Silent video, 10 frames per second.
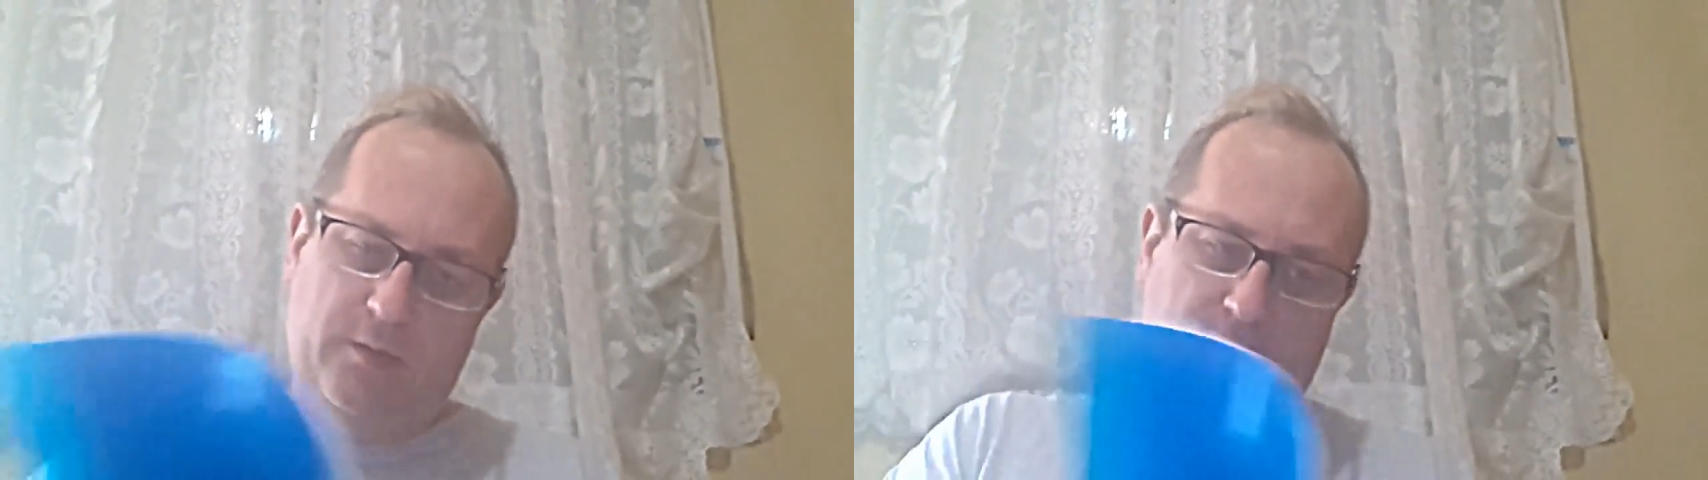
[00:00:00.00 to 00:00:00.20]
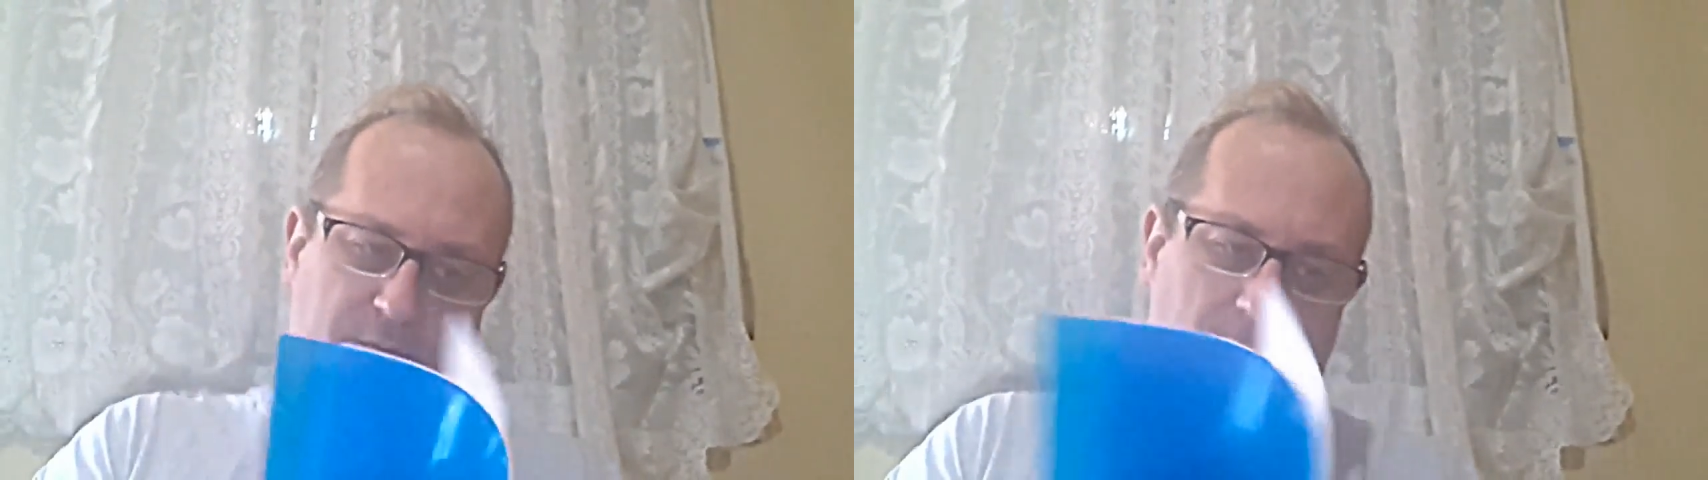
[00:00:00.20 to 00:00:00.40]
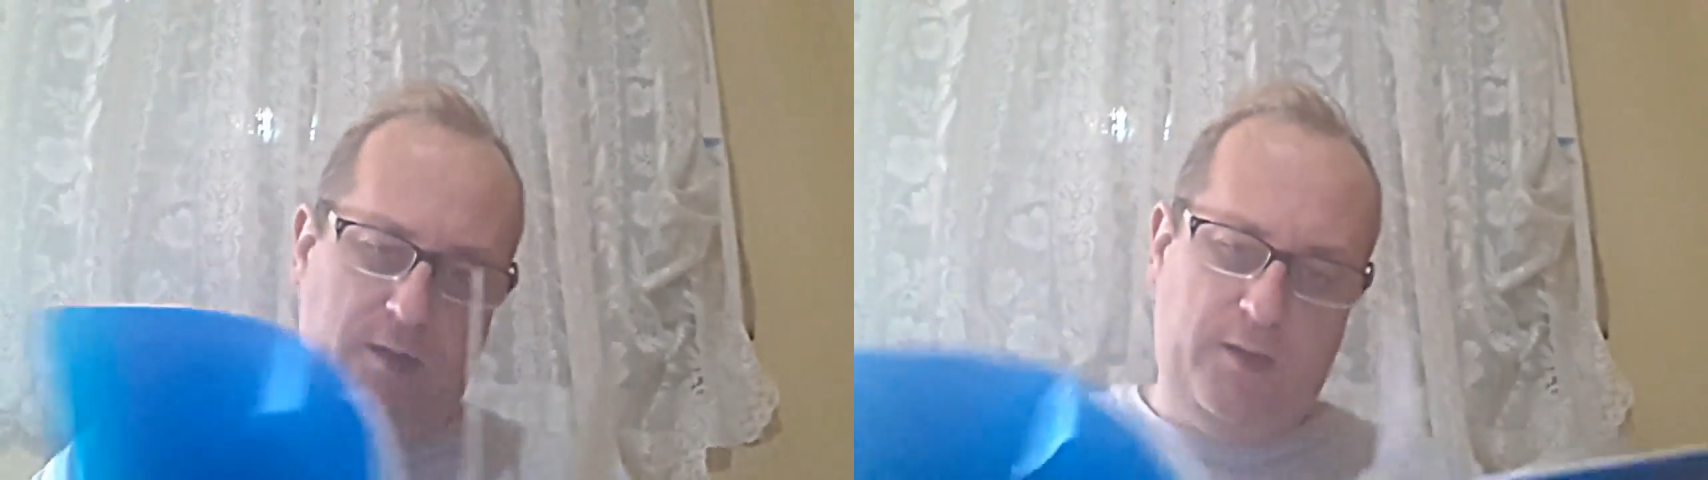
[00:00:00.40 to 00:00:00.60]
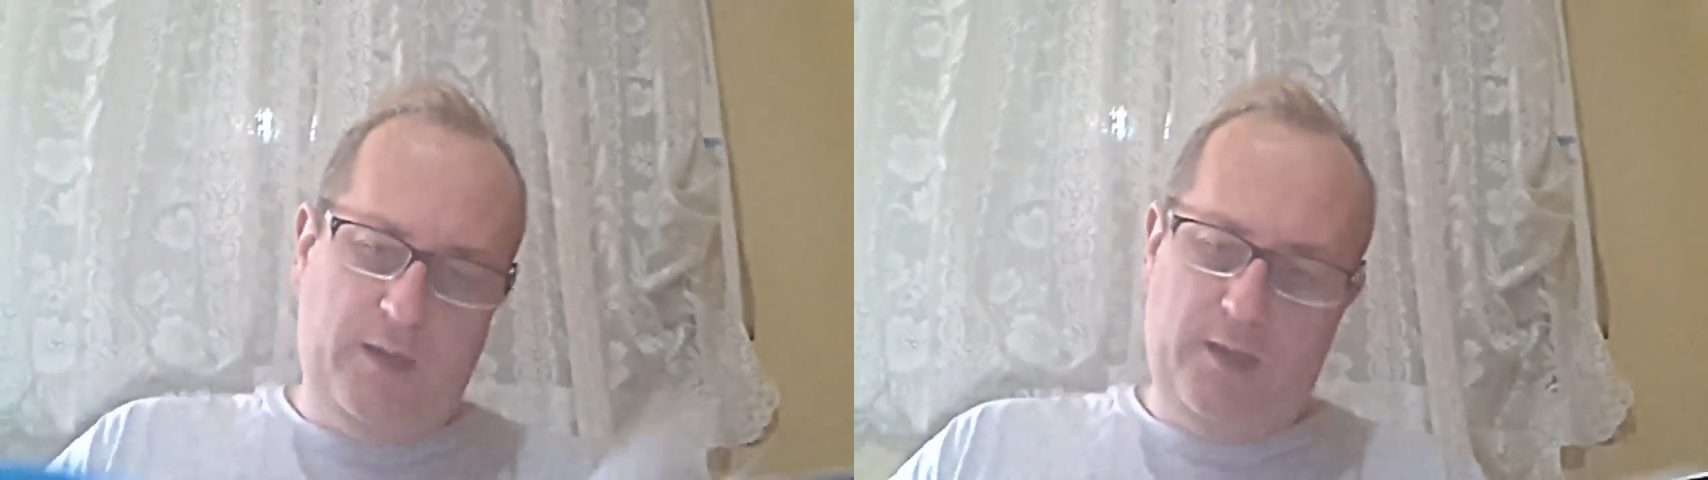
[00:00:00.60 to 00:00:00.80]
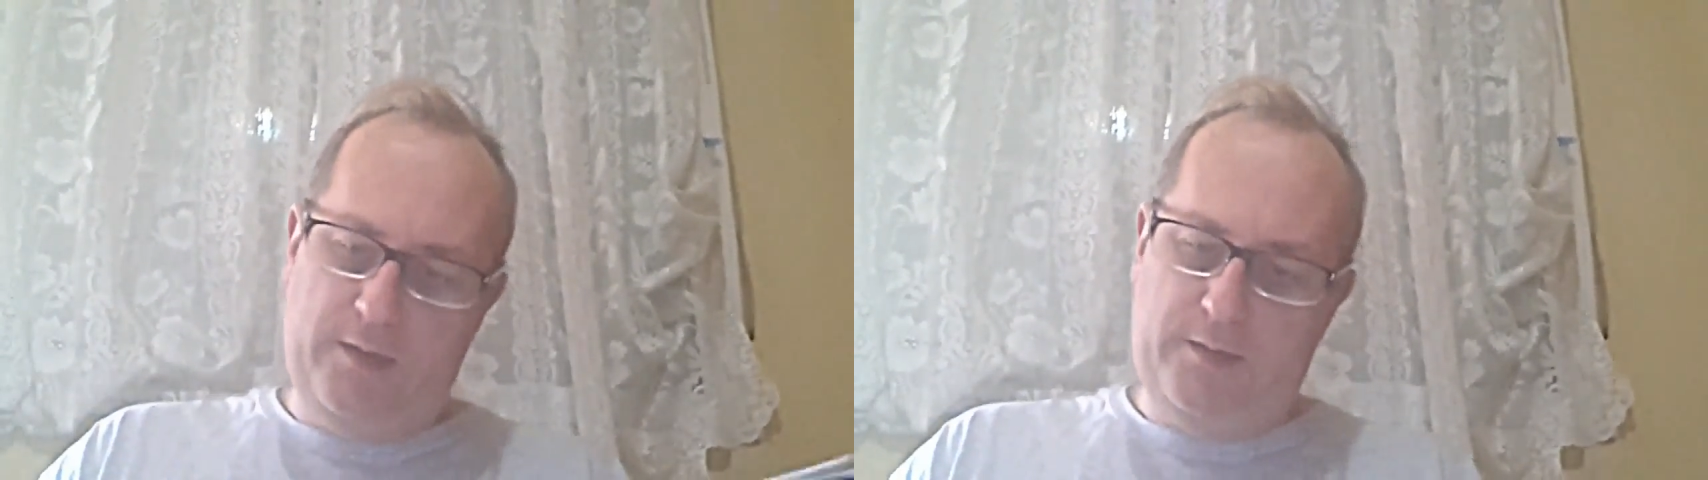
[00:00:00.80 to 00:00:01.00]
just find
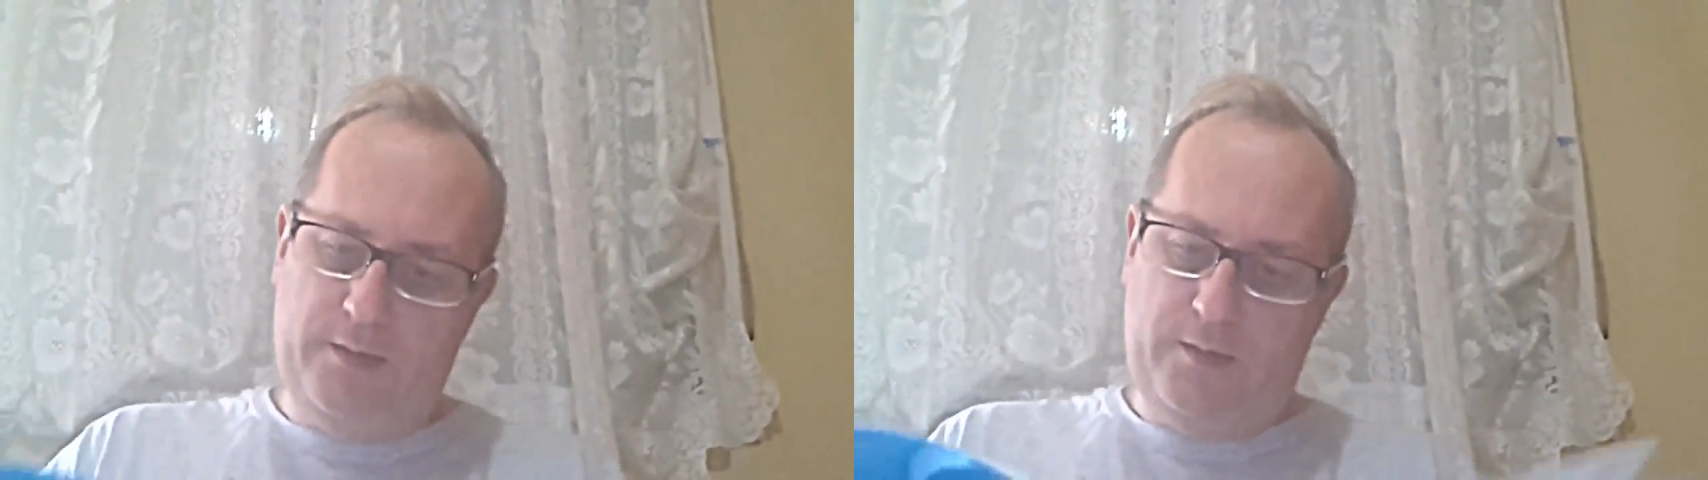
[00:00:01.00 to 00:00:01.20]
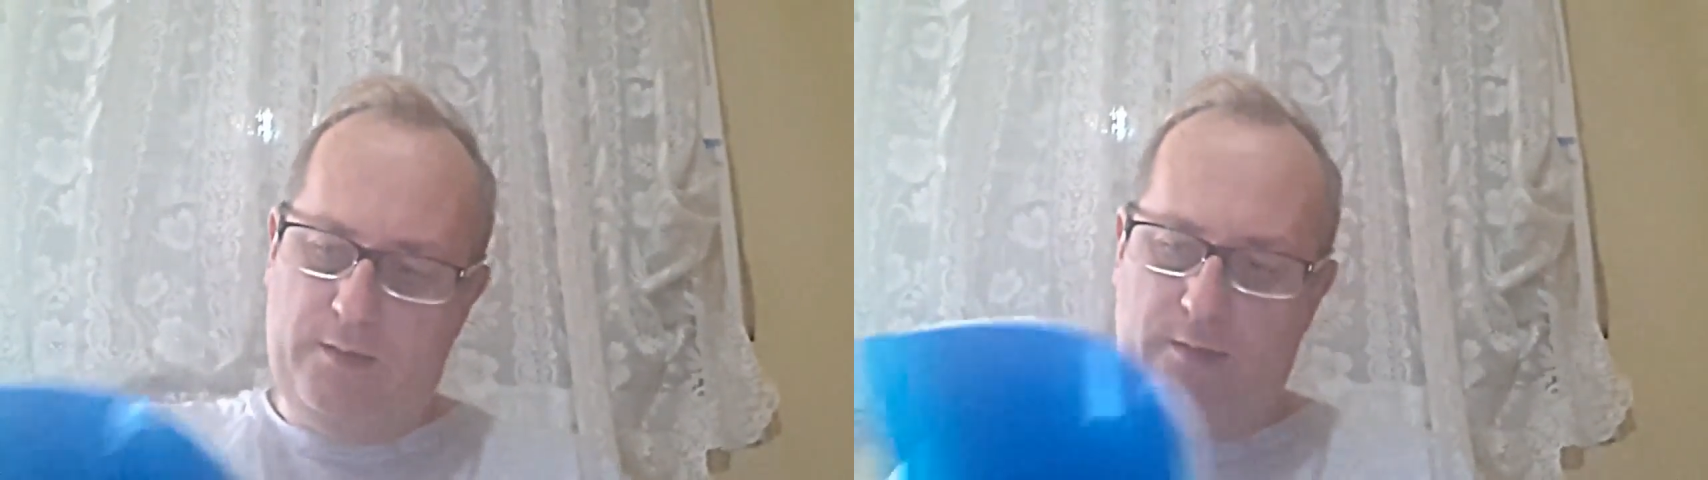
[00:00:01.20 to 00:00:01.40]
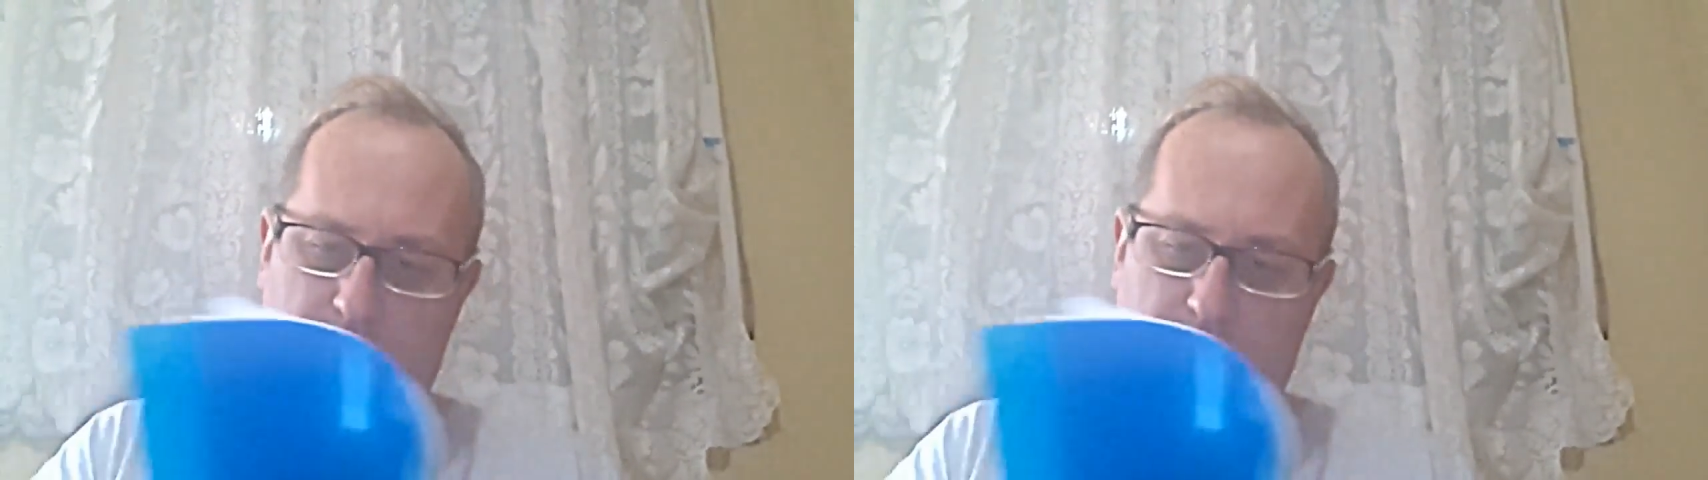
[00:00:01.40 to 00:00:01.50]
this.